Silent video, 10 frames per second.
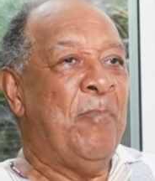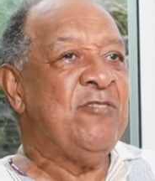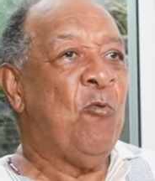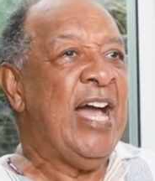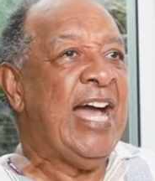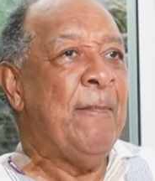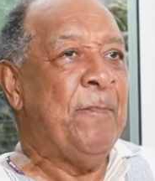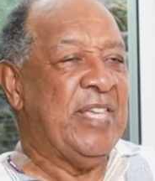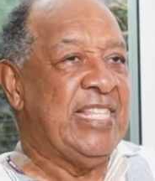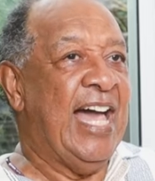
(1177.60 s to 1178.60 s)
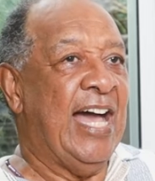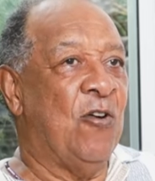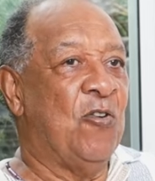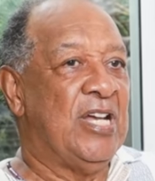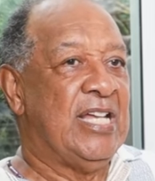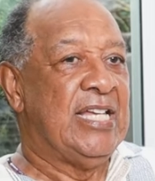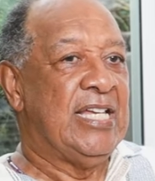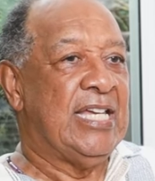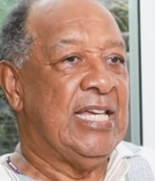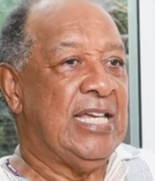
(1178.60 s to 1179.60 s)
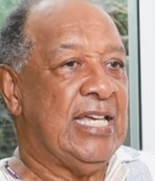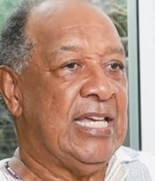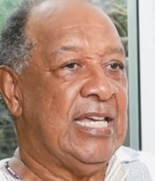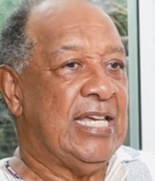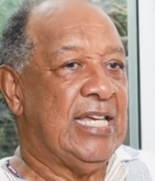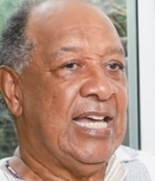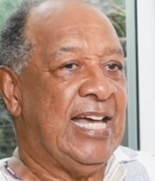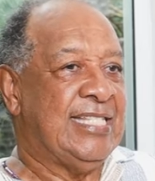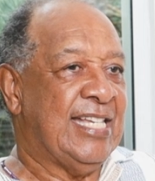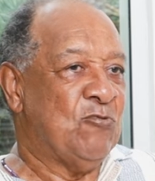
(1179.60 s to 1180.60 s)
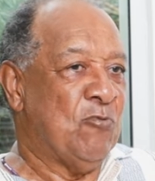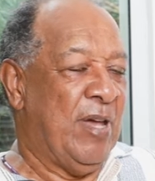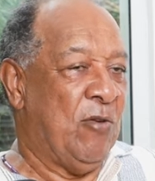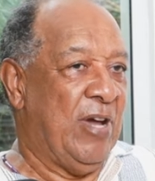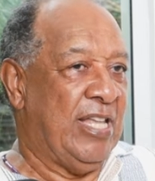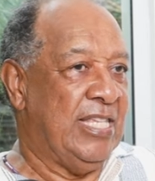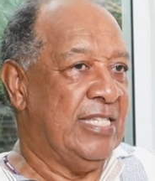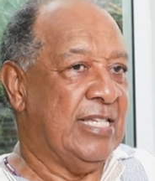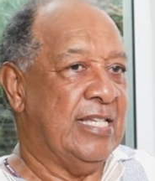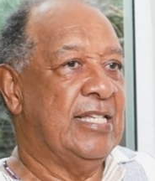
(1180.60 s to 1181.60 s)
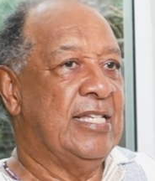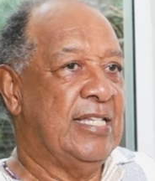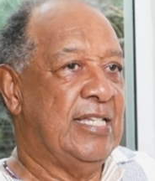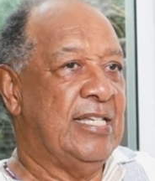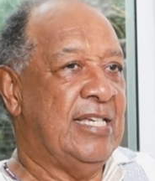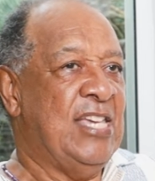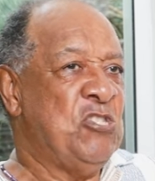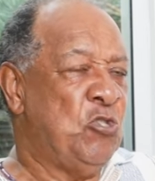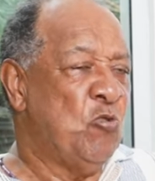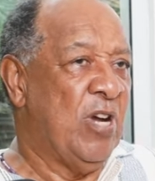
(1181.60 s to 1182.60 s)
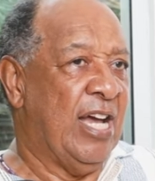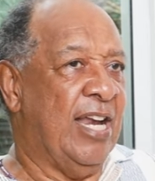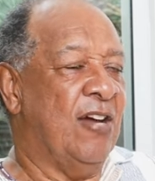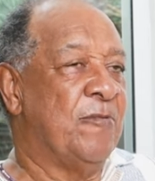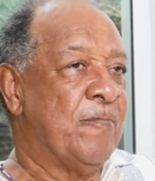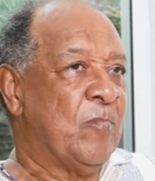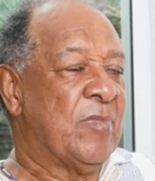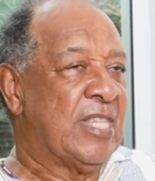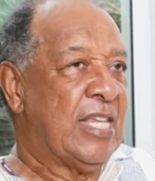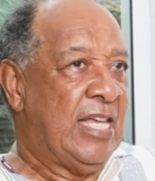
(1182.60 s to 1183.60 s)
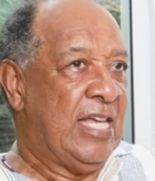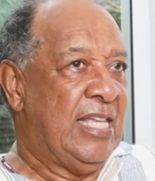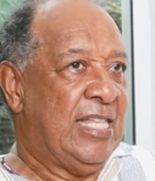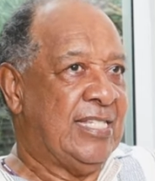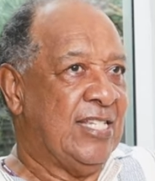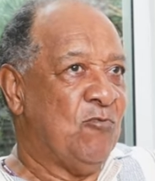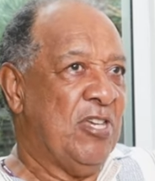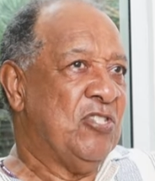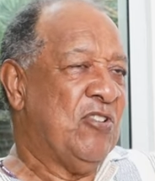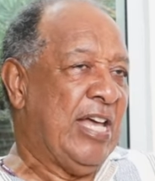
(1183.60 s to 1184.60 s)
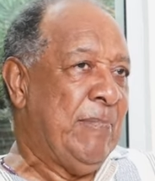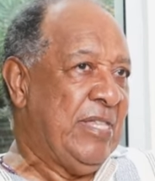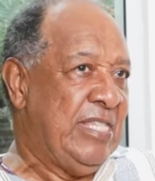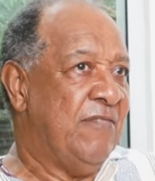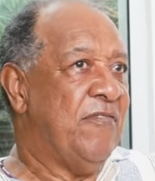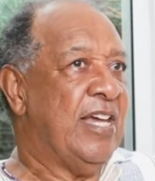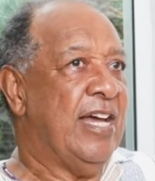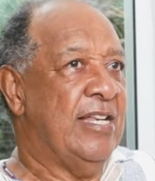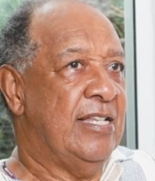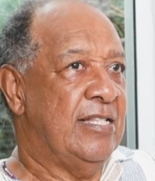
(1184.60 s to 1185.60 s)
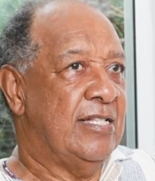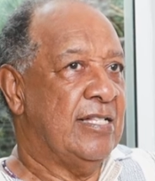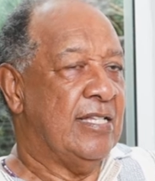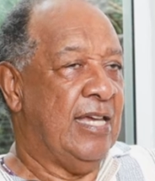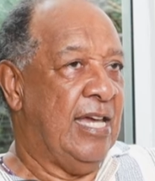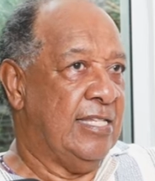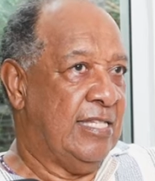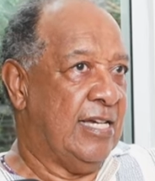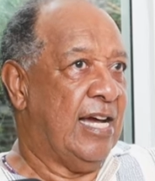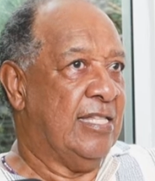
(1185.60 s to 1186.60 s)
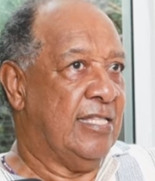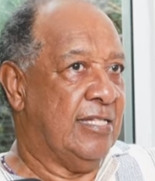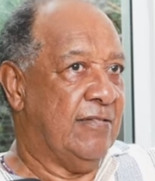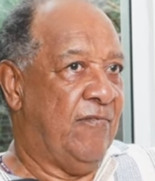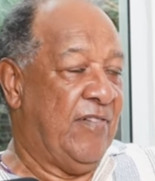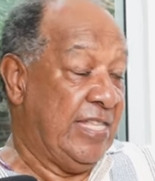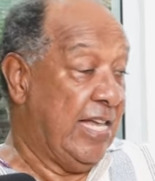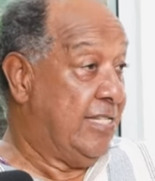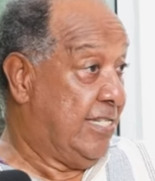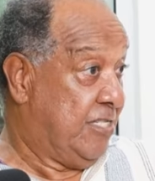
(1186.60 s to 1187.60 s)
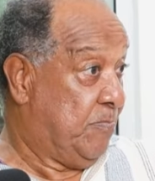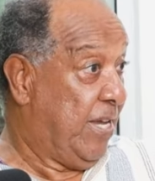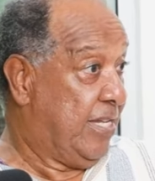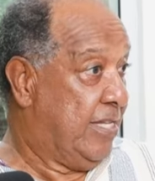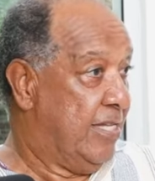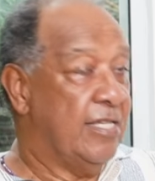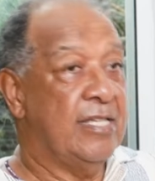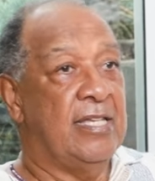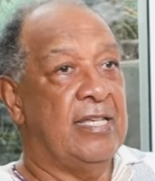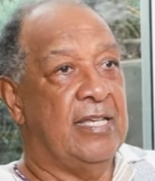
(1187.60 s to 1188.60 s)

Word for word: But what happened now, uh, I say to my wife, listen, in June allow, the situation coming difficult AC has final suspect. Mm.